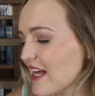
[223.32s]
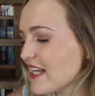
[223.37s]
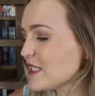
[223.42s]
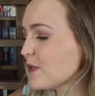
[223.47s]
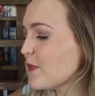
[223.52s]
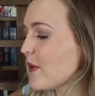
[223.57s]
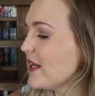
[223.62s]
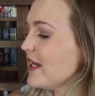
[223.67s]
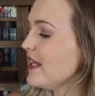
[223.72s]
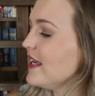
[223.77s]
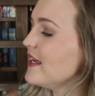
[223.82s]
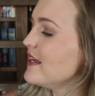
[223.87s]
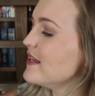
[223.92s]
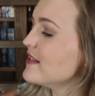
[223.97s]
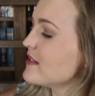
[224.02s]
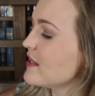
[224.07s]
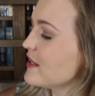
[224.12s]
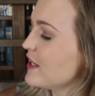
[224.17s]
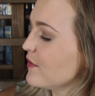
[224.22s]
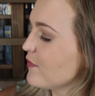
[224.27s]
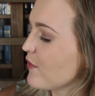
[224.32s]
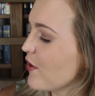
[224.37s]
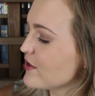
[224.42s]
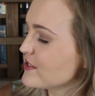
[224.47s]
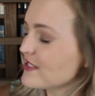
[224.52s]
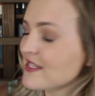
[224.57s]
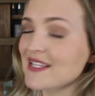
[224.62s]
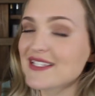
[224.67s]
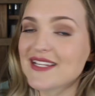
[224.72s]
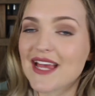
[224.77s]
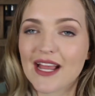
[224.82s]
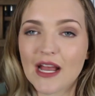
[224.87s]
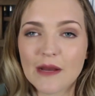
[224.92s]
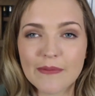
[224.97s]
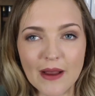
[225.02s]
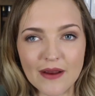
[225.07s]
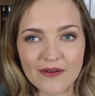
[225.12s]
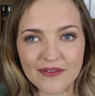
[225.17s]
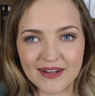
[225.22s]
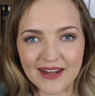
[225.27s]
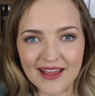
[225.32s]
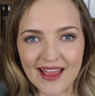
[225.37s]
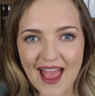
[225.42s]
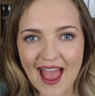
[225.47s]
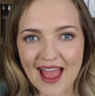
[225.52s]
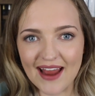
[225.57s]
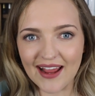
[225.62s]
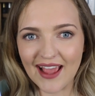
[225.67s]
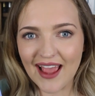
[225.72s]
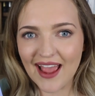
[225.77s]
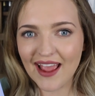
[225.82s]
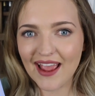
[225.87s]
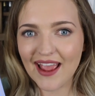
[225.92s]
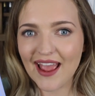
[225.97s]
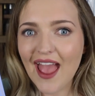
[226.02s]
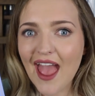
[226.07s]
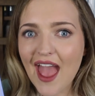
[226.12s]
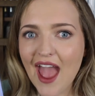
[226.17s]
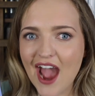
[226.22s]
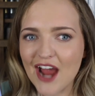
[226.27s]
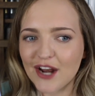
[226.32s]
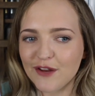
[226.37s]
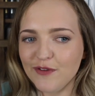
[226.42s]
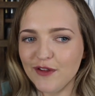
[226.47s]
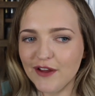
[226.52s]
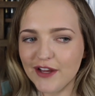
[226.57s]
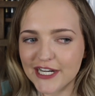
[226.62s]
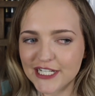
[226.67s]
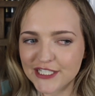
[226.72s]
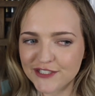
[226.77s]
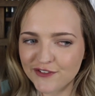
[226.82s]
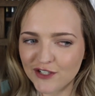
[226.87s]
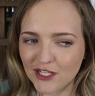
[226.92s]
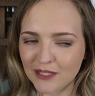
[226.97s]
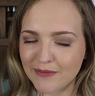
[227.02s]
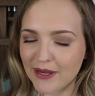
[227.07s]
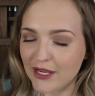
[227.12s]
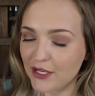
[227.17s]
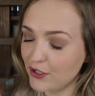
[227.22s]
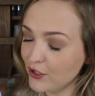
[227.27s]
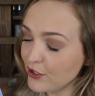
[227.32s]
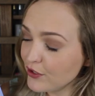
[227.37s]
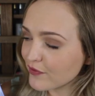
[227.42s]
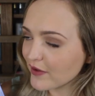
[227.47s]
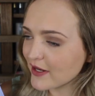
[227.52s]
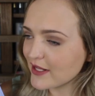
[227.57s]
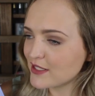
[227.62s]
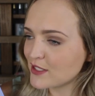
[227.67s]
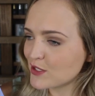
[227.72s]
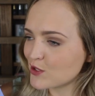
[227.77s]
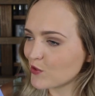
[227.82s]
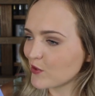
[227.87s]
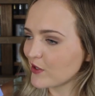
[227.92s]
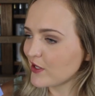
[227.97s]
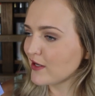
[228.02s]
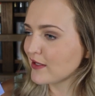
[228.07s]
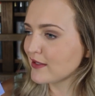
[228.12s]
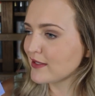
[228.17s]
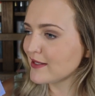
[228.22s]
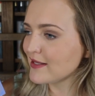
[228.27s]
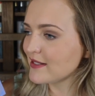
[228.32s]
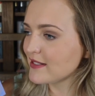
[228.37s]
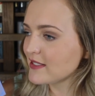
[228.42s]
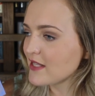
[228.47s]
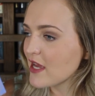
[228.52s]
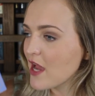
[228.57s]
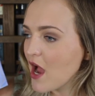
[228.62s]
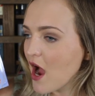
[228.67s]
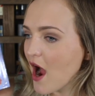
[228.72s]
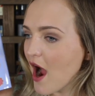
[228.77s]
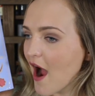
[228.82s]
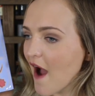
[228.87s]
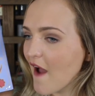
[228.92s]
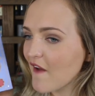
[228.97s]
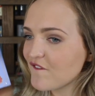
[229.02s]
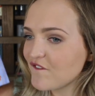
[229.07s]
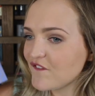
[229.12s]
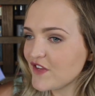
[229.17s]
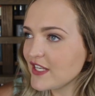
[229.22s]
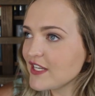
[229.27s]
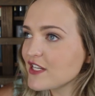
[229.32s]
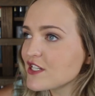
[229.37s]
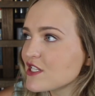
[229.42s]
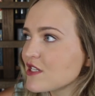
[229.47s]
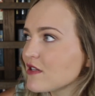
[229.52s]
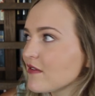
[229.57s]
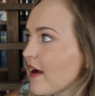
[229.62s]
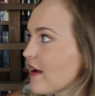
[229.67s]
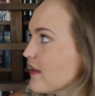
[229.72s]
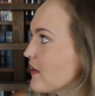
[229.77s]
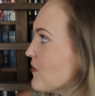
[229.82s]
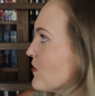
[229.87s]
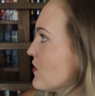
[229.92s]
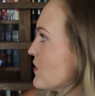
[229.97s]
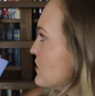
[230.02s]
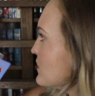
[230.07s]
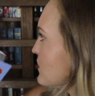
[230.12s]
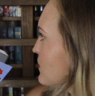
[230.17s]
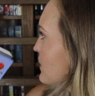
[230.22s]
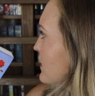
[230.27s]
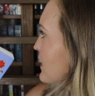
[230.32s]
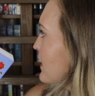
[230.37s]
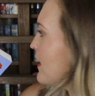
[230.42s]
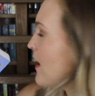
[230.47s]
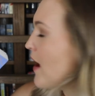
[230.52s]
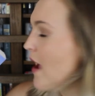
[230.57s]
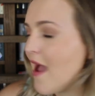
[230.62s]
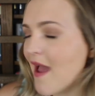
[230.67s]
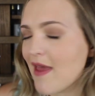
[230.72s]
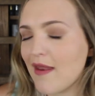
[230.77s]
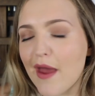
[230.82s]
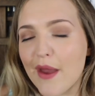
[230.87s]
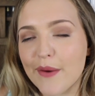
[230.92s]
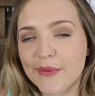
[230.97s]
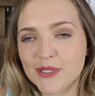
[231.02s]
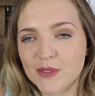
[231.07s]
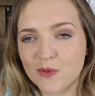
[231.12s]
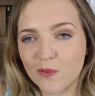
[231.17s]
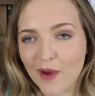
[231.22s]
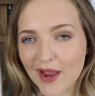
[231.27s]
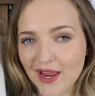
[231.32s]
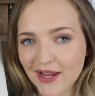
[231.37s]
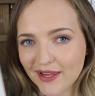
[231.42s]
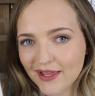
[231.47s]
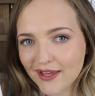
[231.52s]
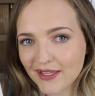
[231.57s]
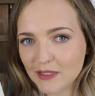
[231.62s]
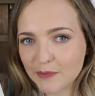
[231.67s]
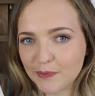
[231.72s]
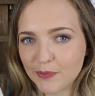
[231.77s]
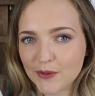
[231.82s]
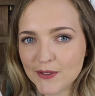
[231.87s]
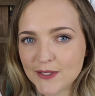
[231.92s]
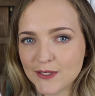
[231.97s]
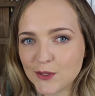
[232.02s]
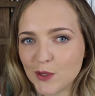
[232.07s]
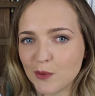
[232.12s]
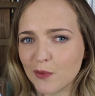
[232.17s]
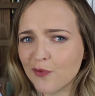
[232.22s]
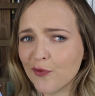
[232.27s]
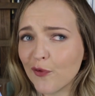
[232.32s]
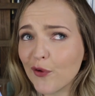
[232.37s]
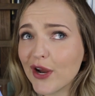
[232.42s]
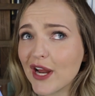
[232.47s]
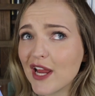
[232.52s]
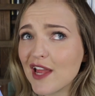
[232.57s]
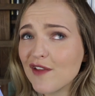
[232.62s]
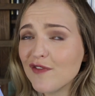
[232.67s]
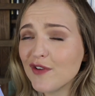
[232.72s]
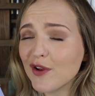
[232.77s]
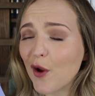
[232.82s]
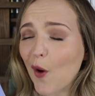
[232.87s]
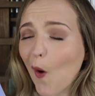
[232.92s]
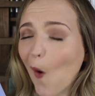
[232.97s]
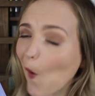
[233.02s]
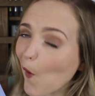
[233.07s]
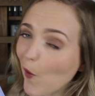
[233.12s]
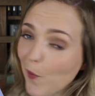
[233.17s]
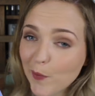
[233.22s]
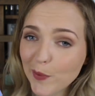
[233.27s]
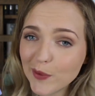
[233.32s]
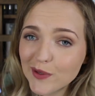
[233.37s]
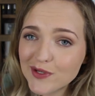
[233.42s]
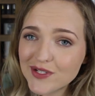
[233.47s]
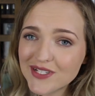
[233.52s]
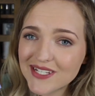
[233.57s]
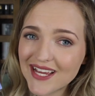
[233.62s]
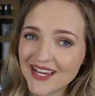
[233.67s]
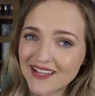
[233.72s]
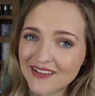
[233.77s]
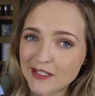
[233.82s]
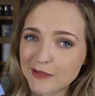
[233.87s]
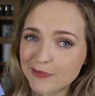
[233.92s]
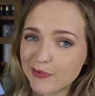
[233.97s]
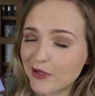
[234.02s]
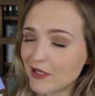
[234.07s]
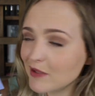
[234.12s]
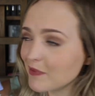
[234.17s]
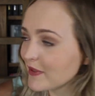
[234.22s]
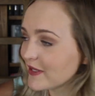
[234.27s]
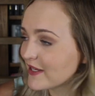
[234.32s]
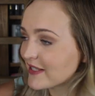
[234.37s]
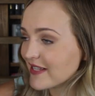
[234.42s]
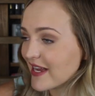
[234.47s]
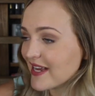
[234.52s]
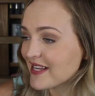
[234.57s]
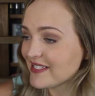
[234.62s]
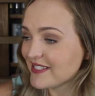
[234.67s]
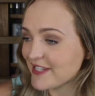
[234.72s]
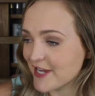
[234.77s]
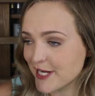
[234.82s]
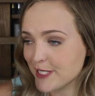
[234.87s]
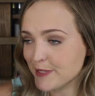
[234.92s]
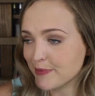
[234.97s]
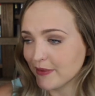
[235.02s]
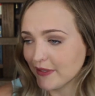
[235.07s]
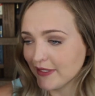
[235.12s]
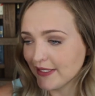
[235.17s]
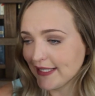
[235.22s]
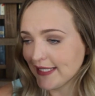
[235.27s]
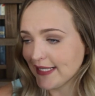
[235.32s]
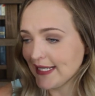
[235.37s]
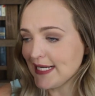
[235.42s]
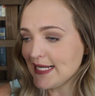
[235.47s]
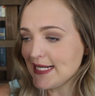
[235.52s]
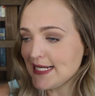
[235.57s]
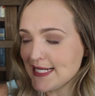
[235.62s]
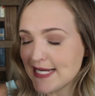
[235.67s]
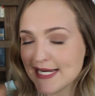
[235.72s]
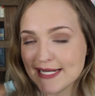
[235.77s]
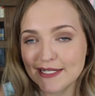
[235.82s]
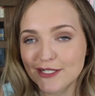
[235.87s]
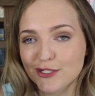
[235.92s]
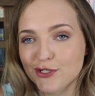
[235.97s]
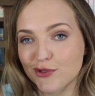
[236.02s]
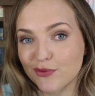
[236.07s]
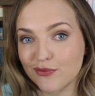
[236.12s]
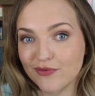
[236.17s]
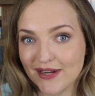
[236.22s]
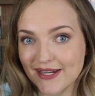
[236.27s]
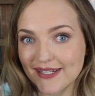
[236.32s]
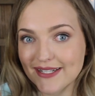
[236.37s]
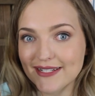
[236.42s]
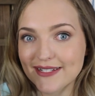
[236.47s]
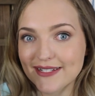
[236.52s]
last one is The Rose and the Dagger by Renee Ad Hay, and if you guys follow my Goodreads story on this, I finished The Wrath and the Dawn, and I was waiting at the bookstore before it even opened to get this book because I desperately needed to read